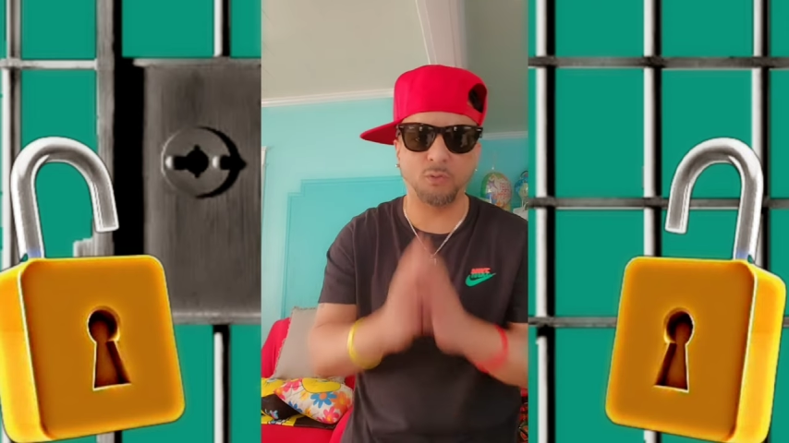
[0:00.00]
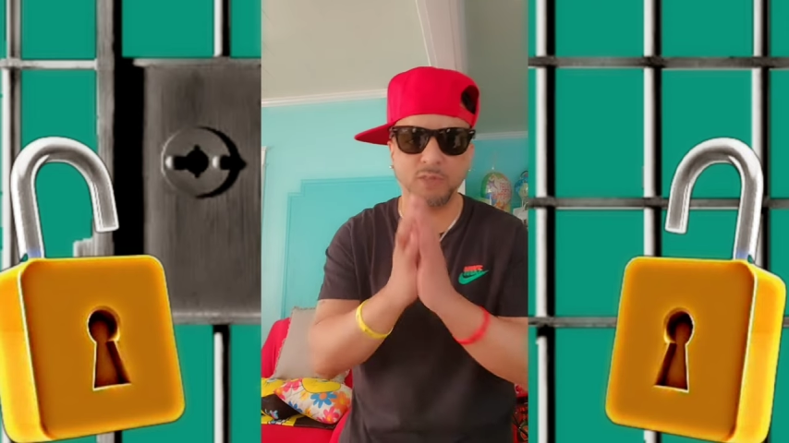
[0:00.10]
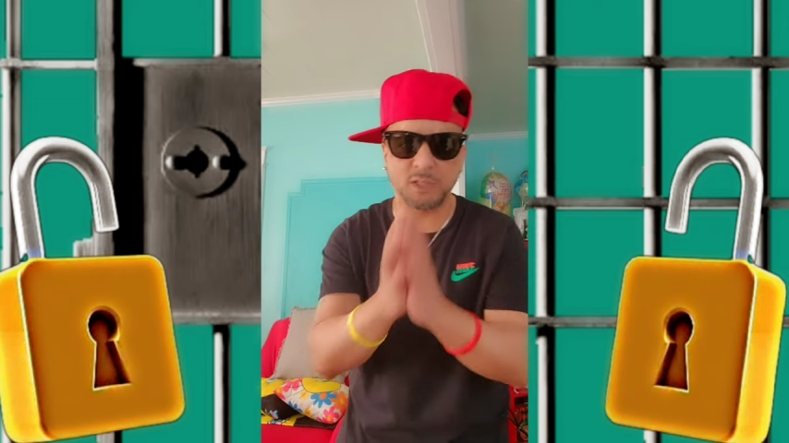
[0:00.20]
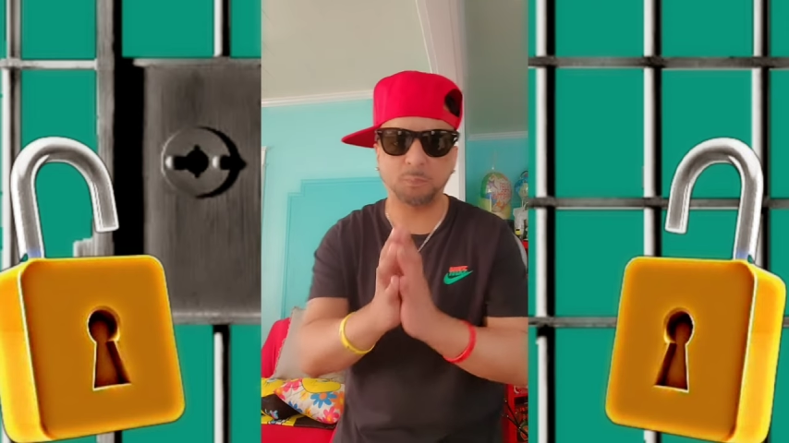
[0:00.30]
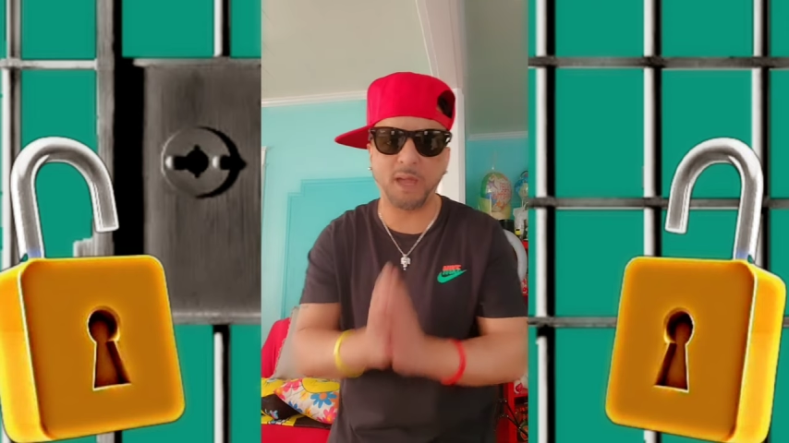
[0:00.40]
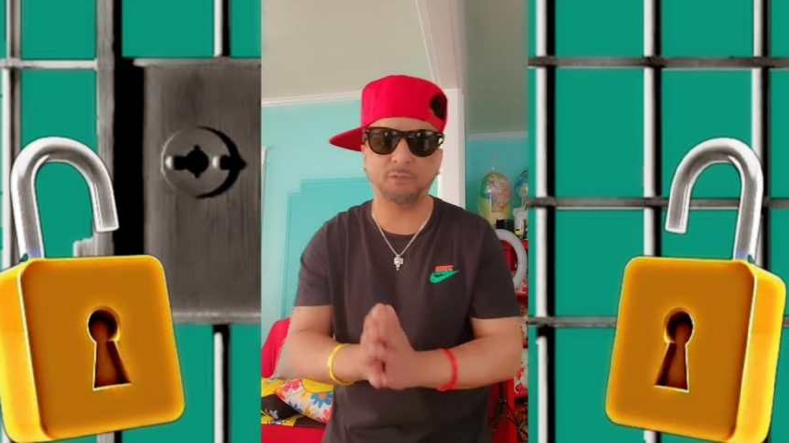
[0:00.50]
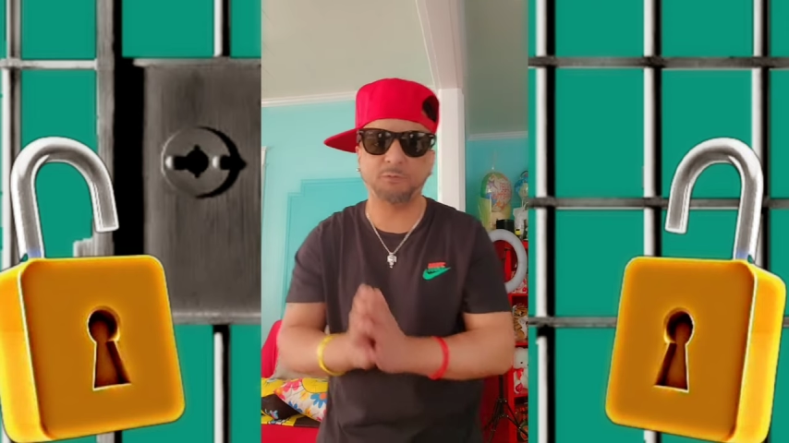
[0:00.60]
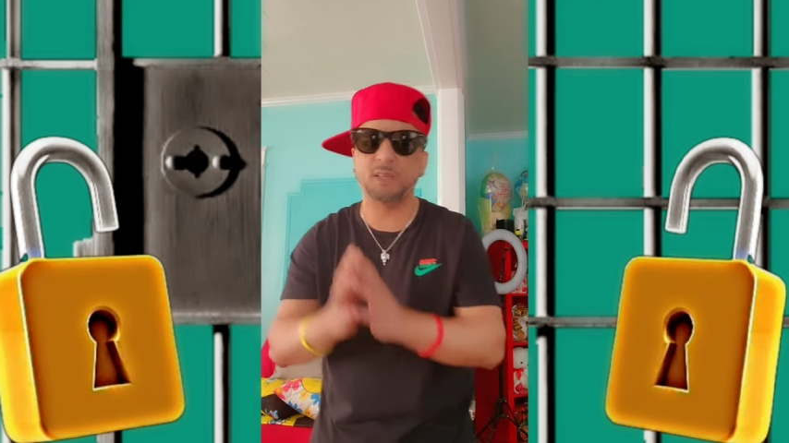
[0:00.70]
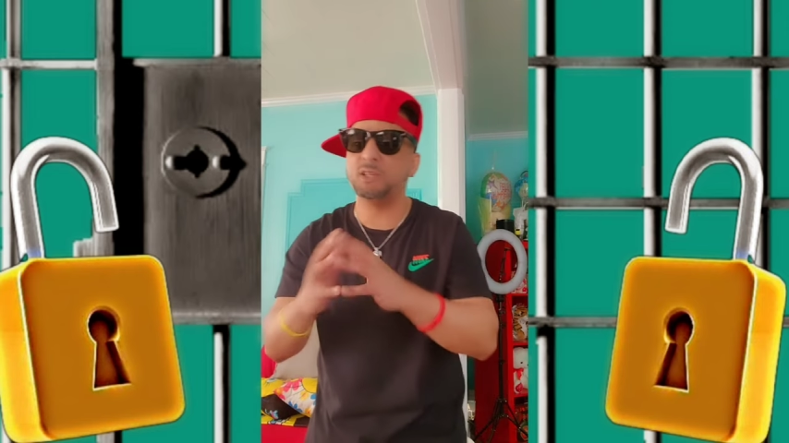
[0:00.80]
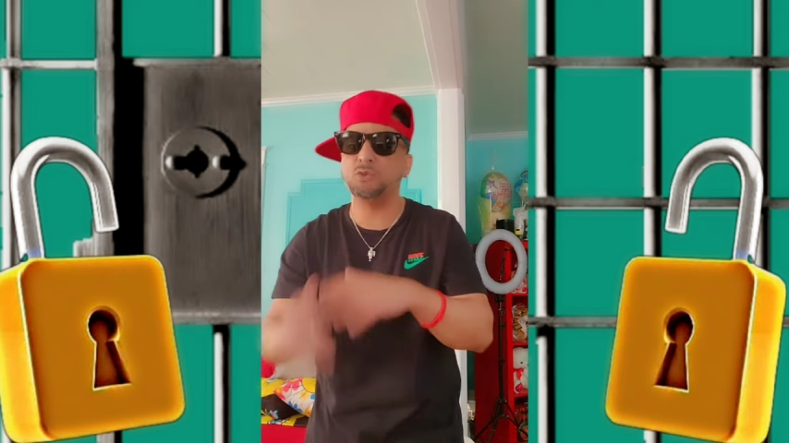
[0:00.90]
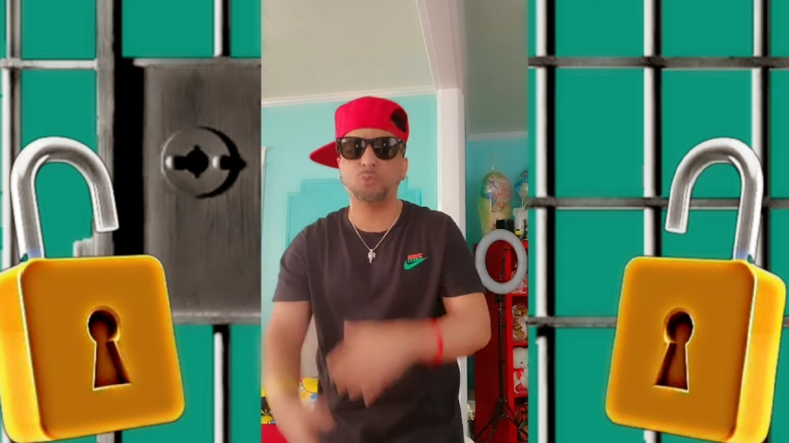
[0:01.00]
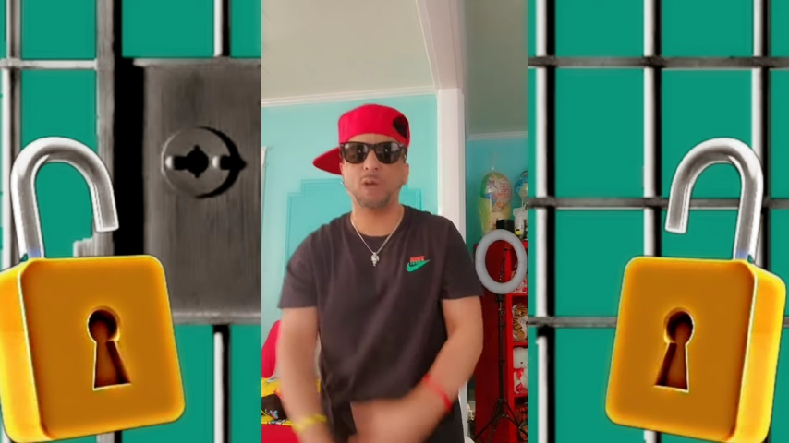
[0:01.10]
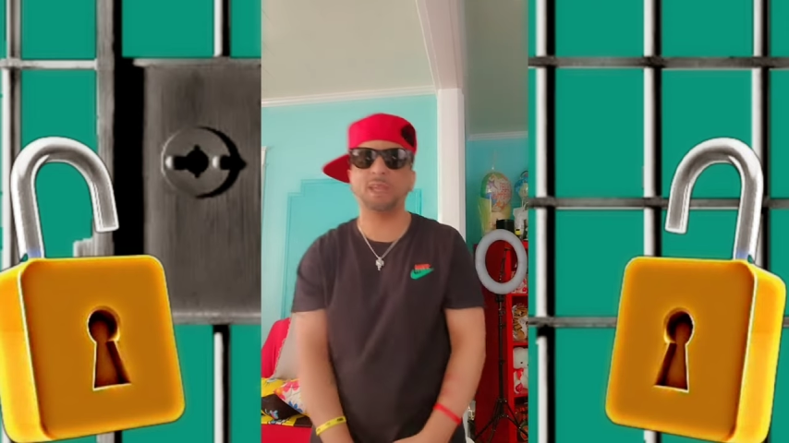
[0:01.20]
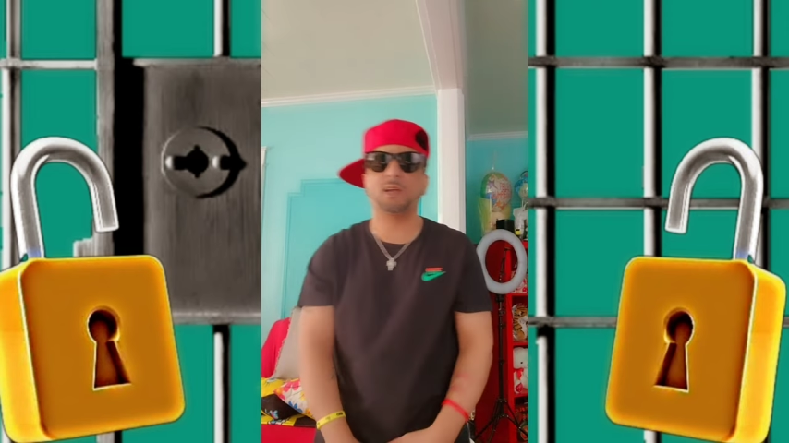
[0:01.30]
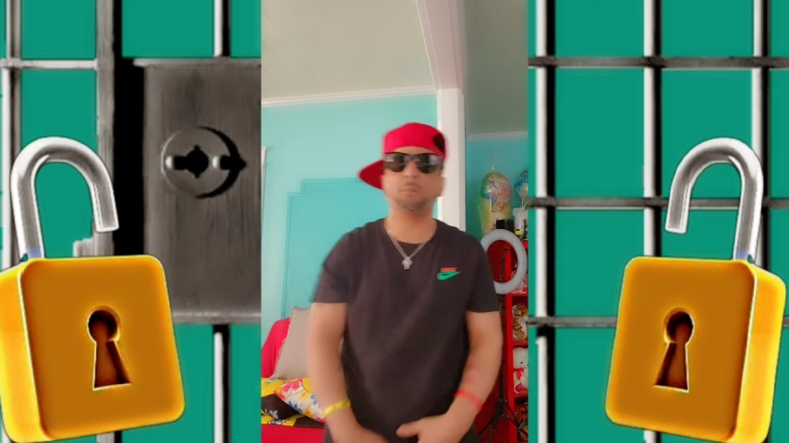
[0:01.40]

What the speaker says: Respectfully, you wake